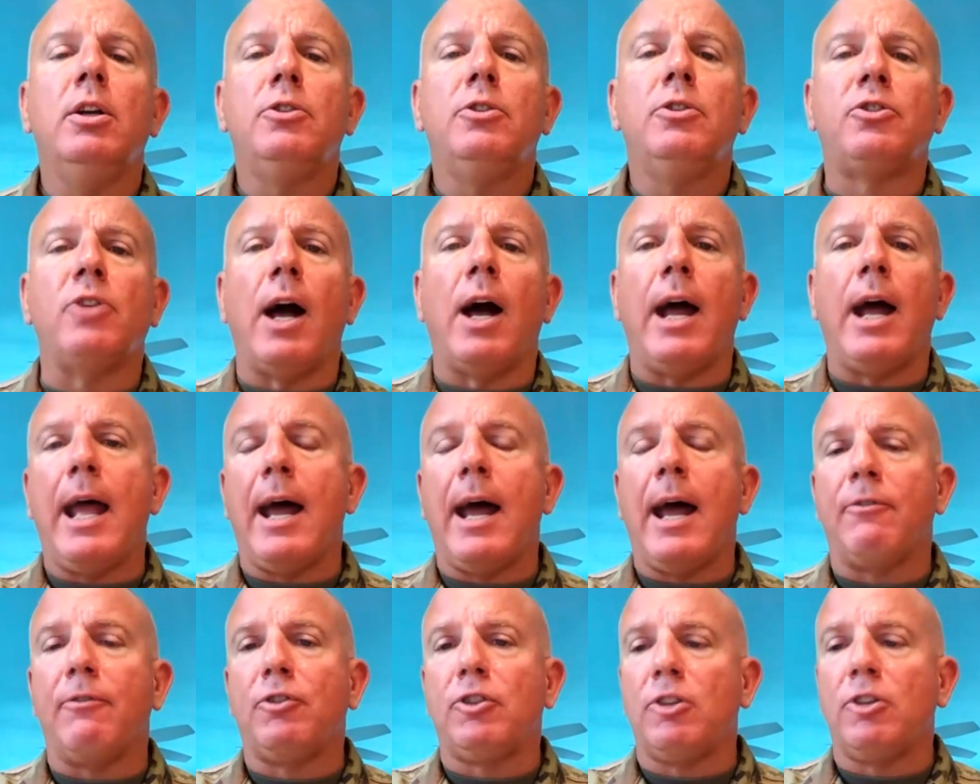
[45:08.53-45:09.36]
I have
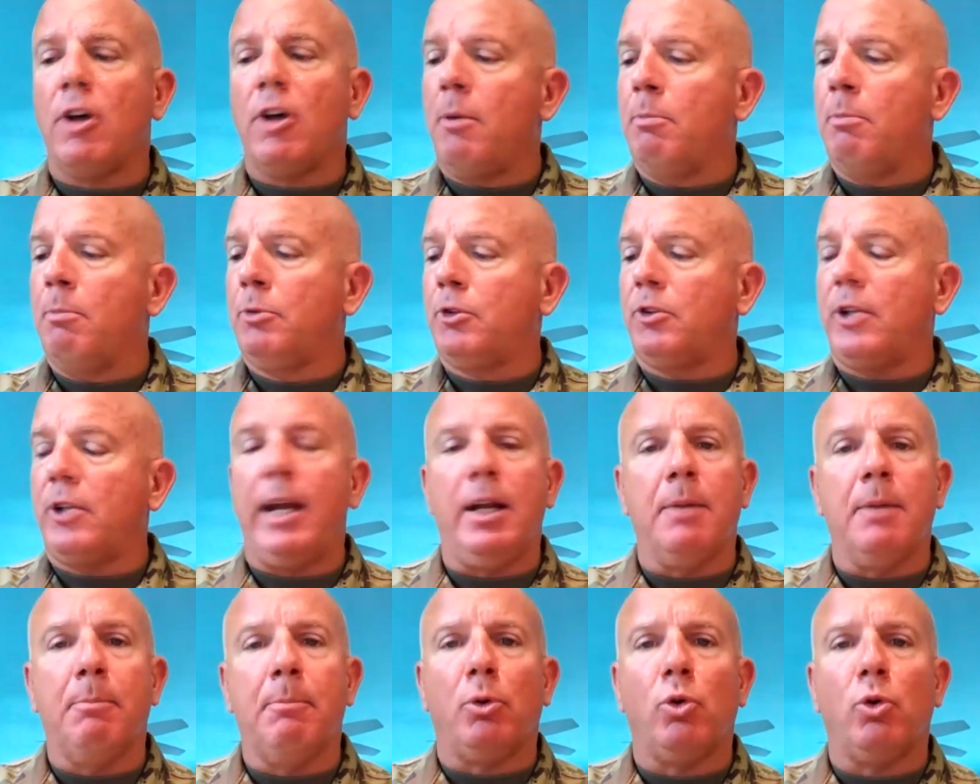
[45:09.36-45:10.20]
some state
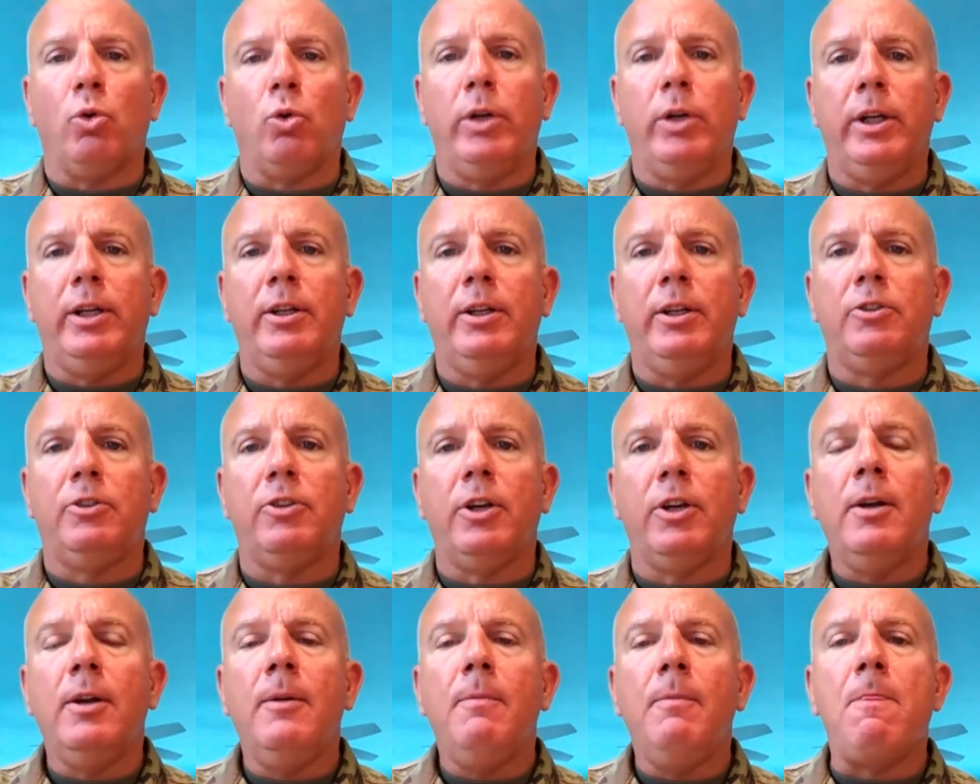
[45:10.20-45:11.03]
employees
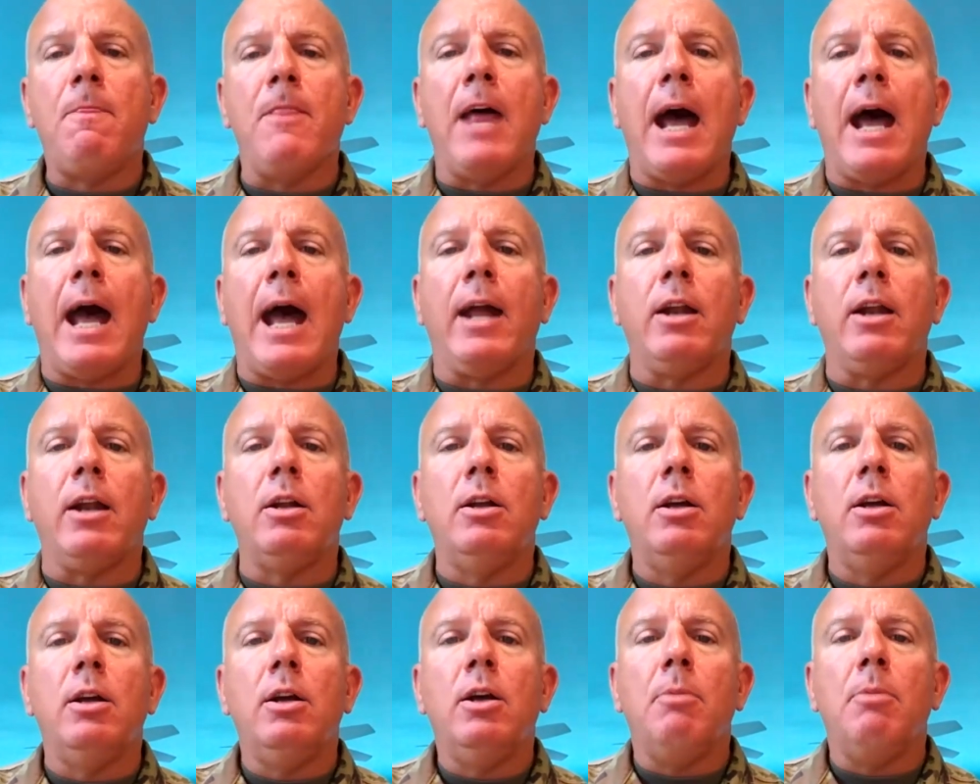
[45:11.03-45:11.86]
that
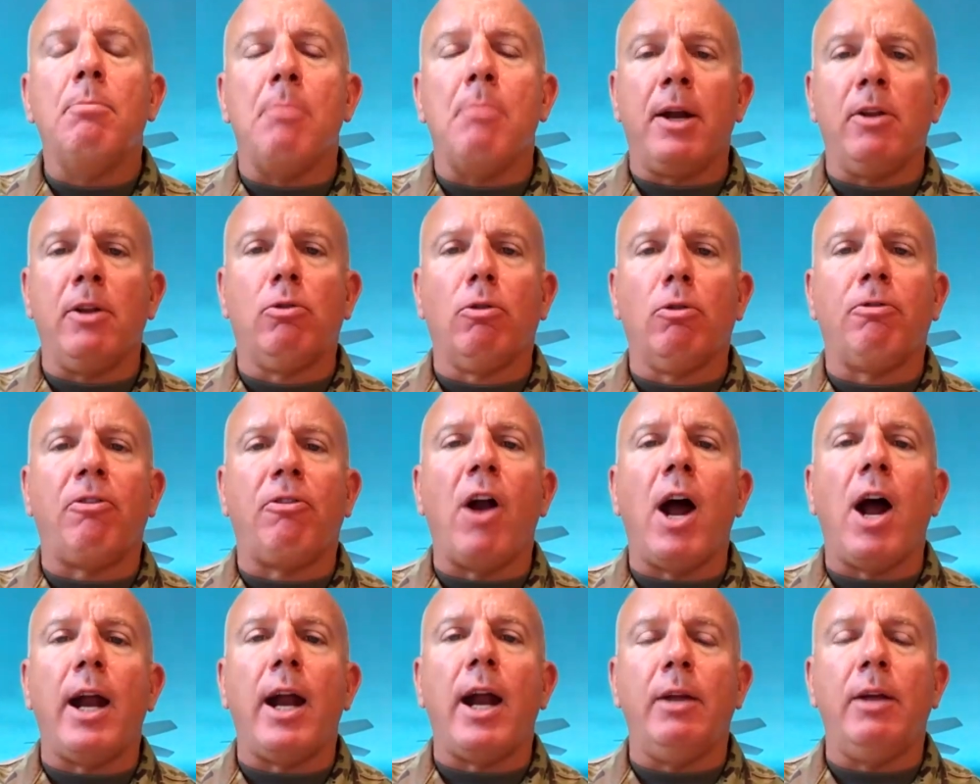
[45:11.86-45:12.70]
Monday through
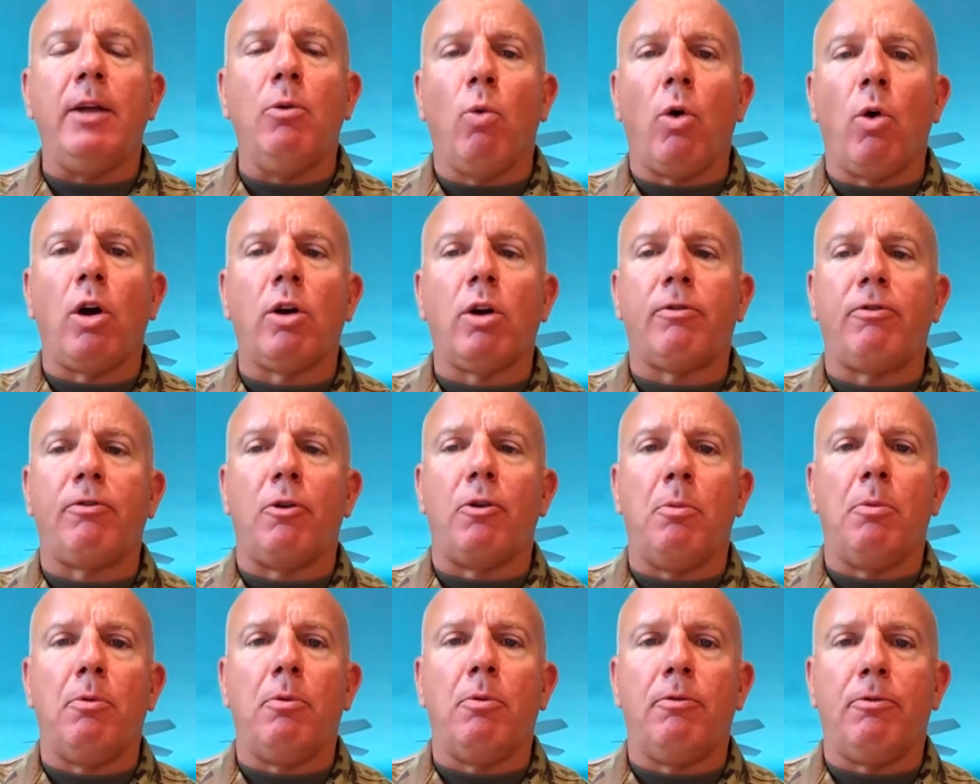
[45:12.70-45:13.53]
Friday work
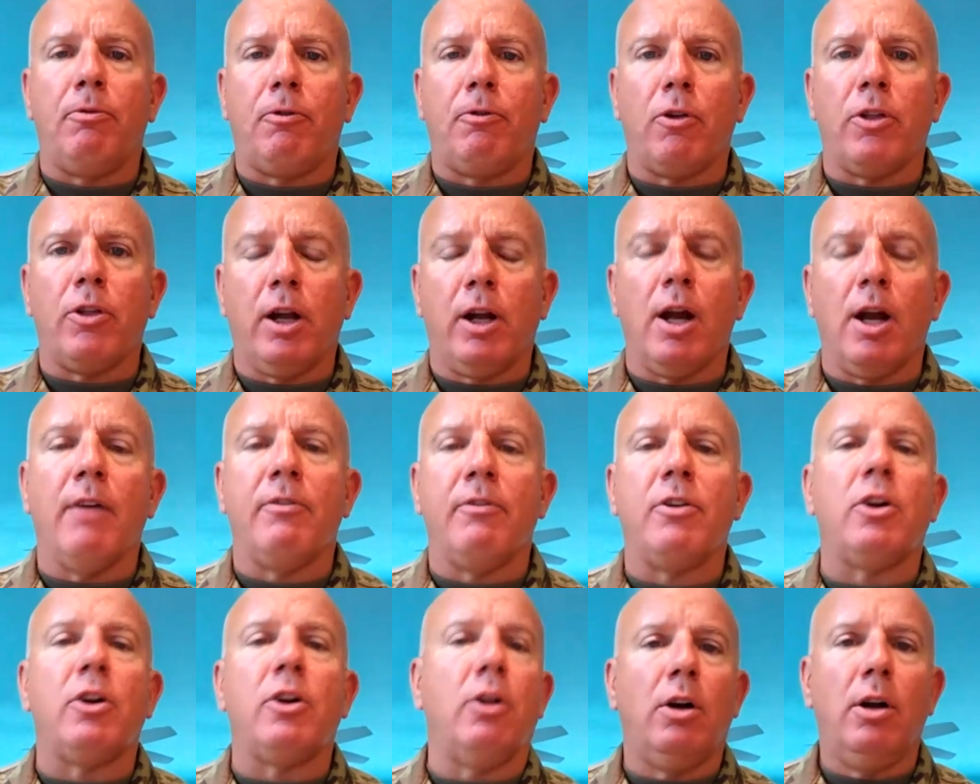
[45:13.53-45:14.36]
for the
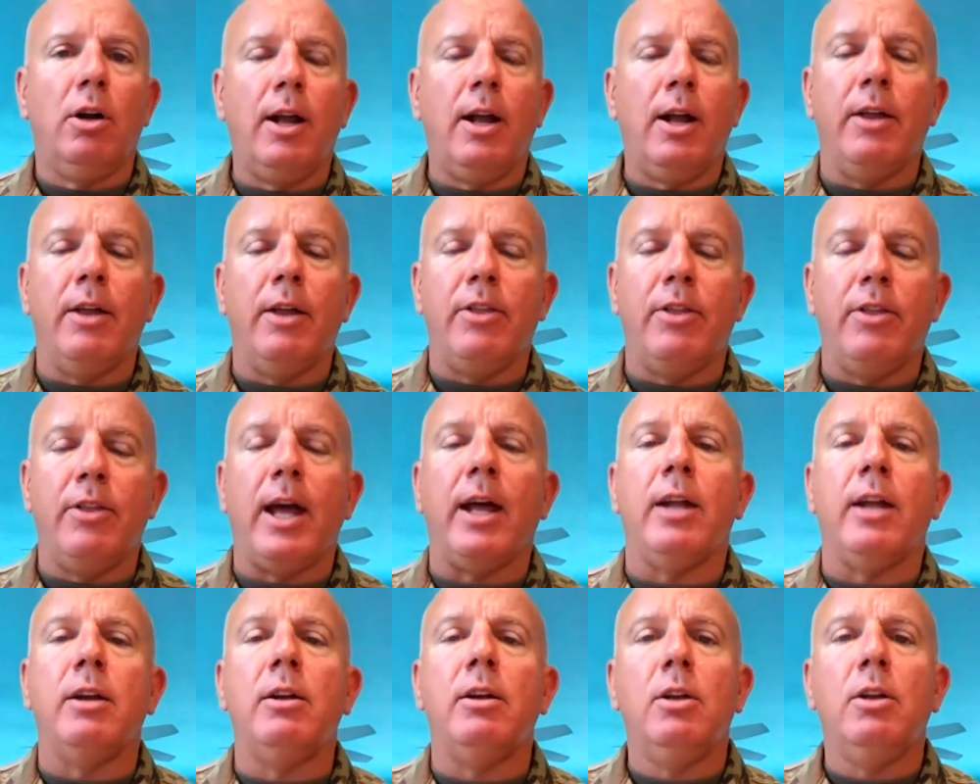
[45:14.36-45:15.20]
governor, and
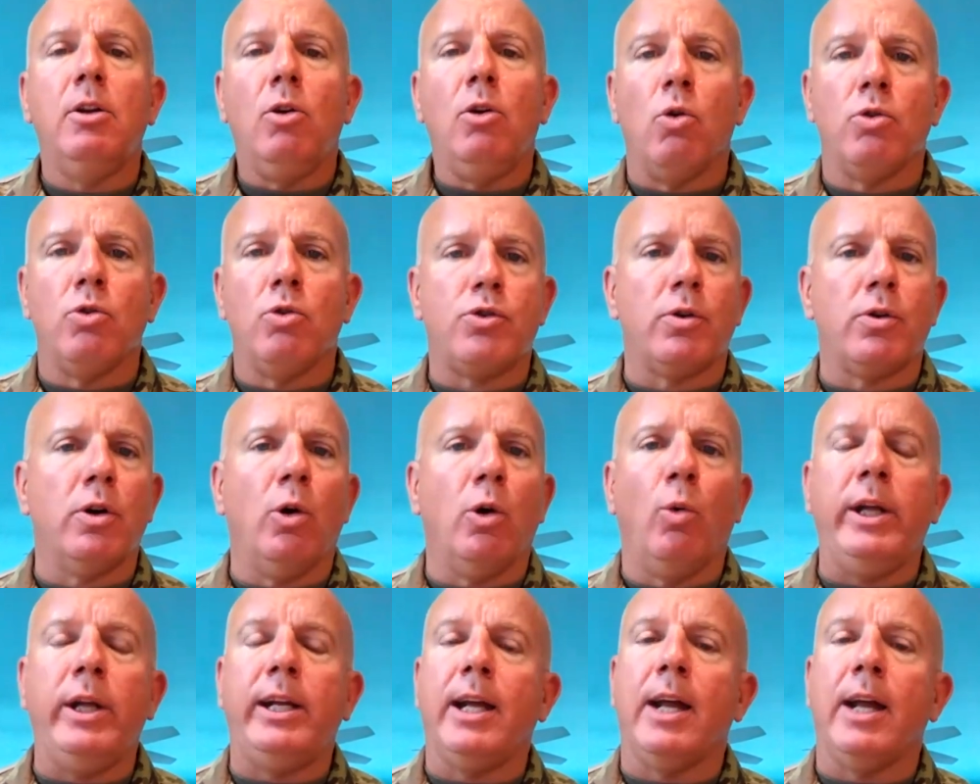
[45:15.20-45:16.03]
then on drill
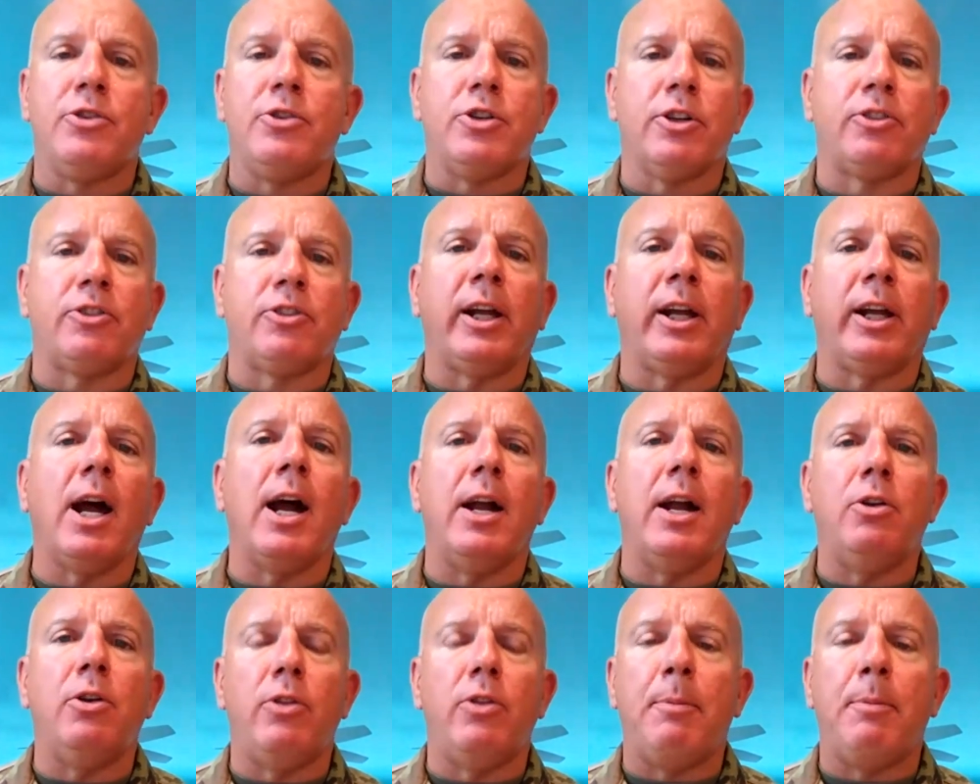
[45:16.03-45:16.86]
weekends, just like I do,
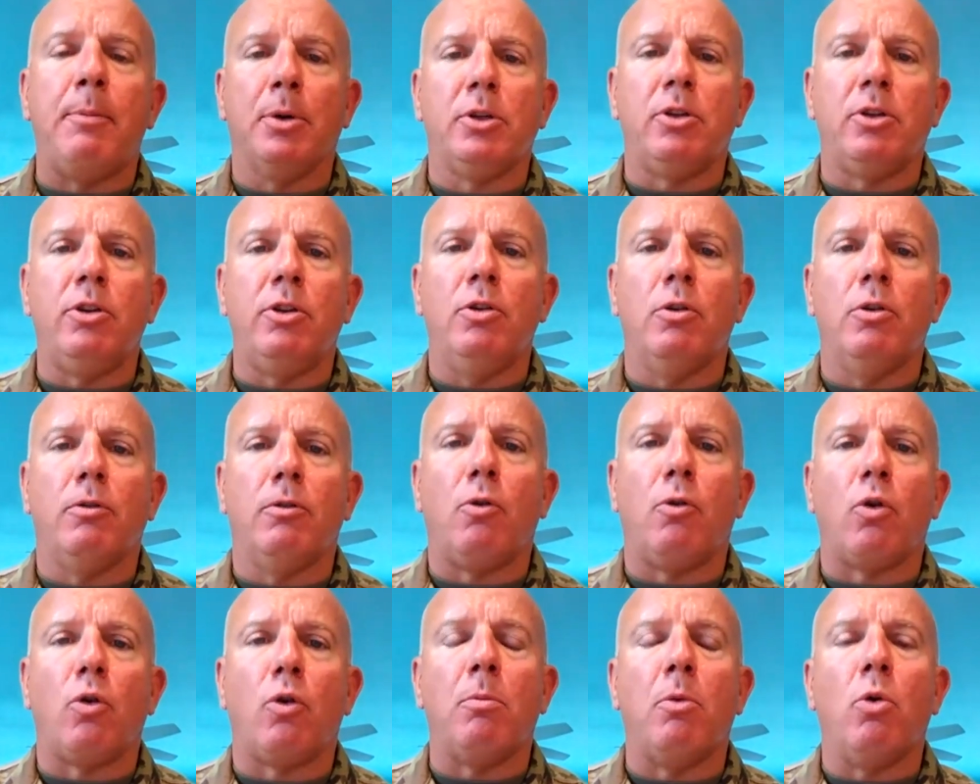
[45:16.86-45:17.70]
they put the
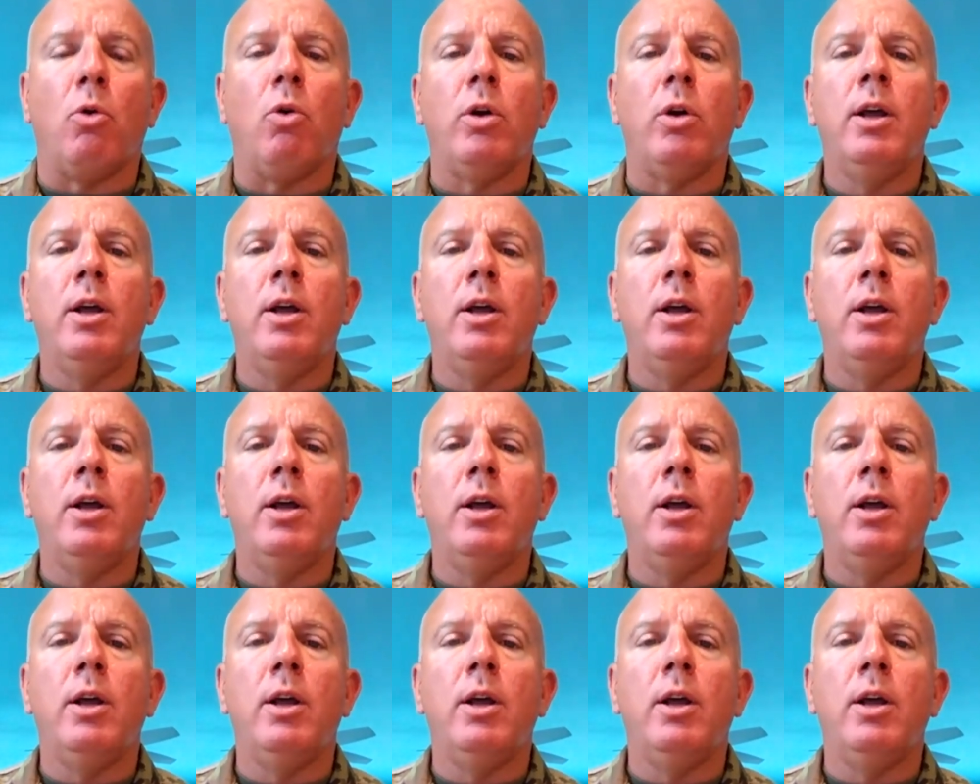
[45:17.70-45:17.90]
uniform on.